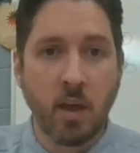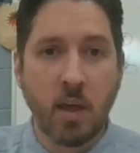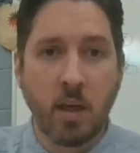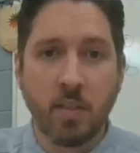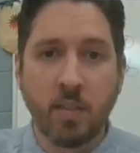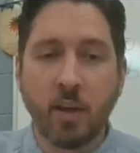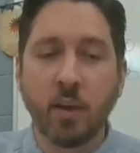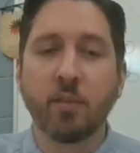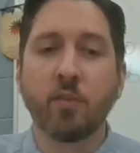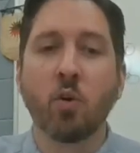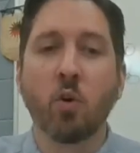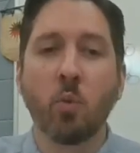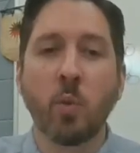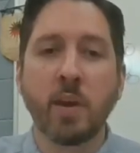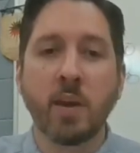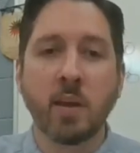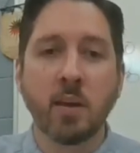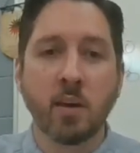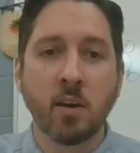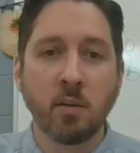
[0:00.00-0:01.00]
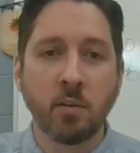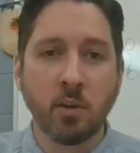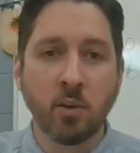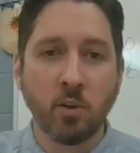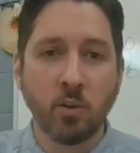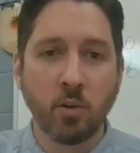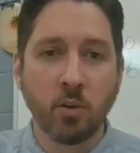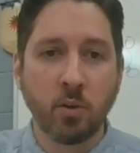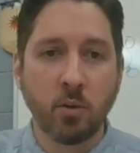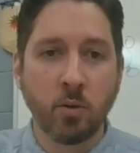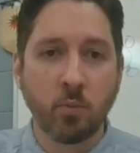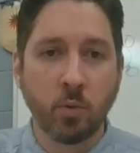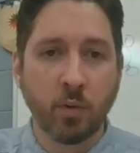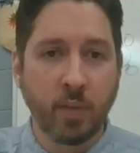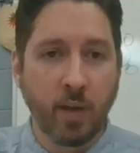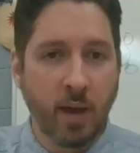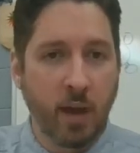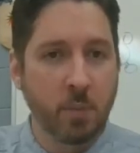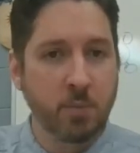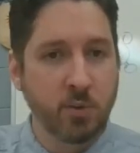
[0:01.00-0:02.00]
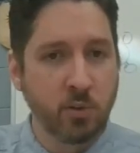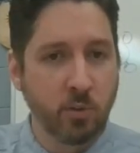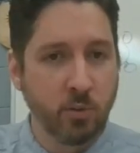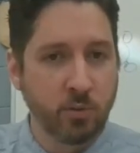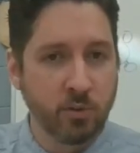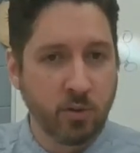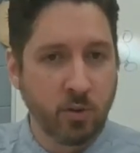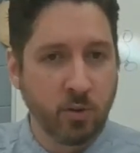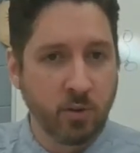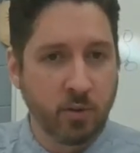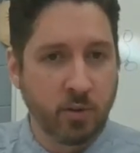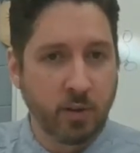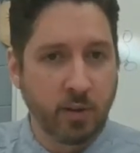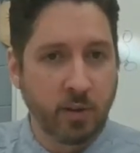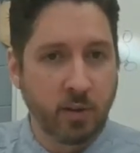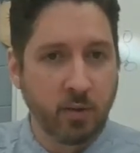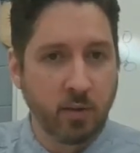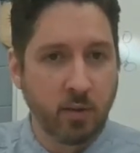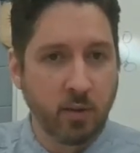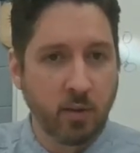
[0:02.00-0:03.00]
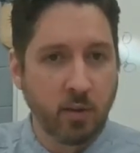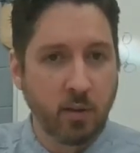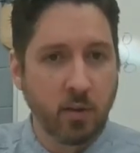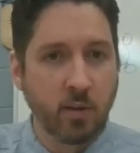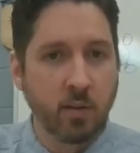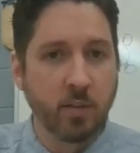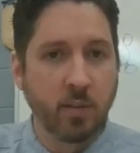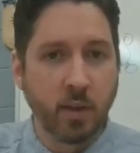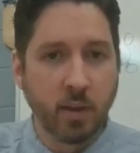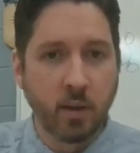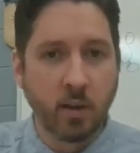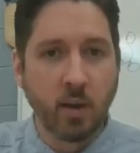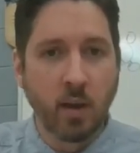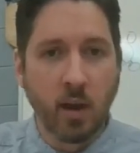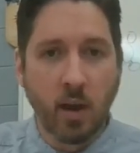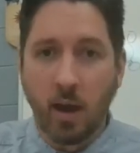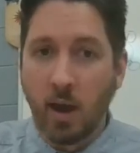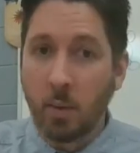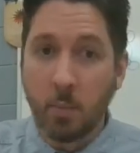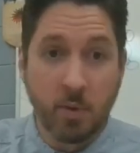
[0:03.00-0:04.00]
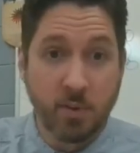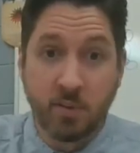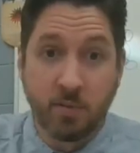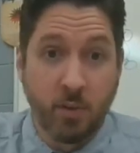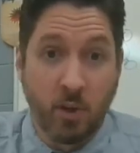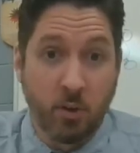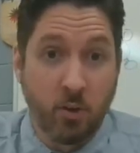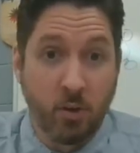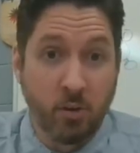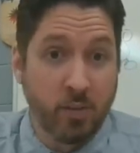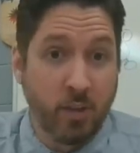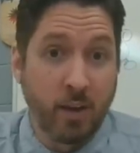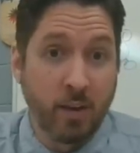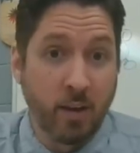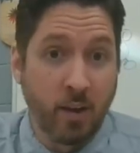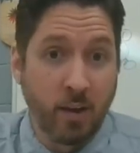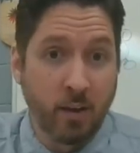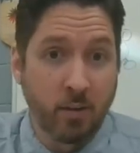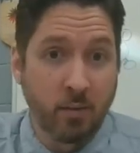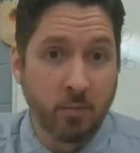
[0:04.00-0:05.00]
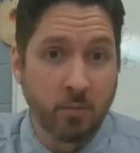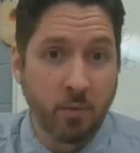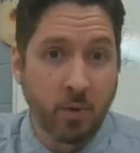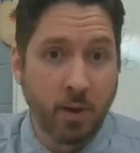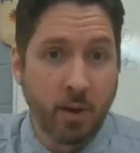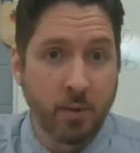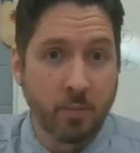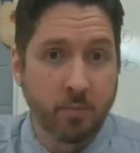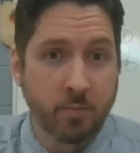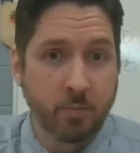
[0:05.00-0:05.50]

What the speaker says: Therefore, we can conclude with absolute certainty that I must have not cooked that night, right?